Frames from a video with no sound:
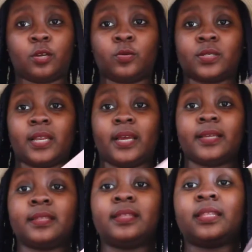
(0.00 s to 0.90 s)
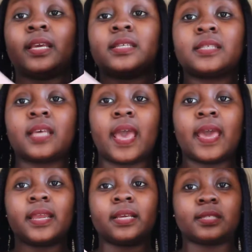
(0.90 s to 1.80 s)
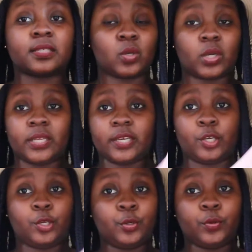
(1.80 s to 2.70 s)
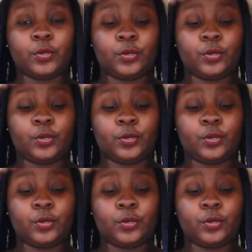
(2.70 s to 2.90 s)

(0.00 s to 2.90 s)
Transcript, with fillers: goes like this, and it's totally cute,